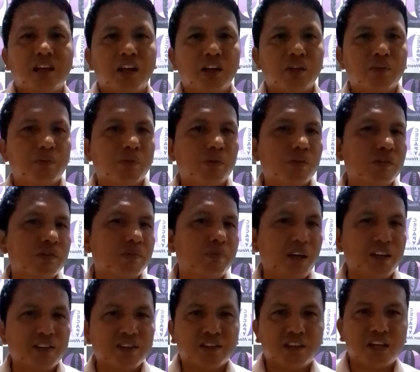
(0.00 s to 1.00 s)
airports,
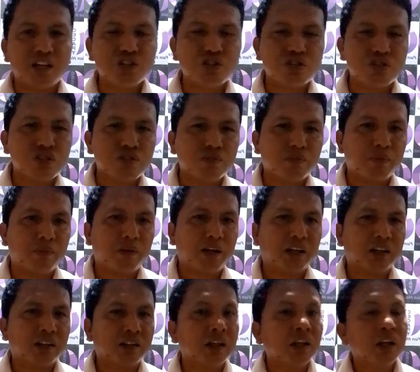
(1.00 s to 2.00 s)
bus stations,
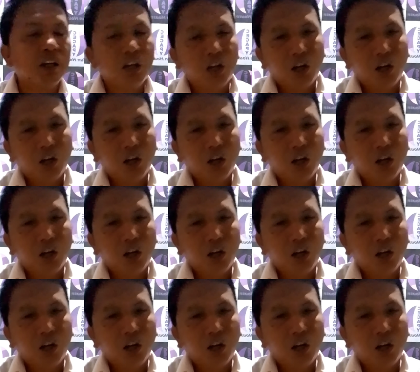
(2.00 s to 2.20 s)
supermarkets.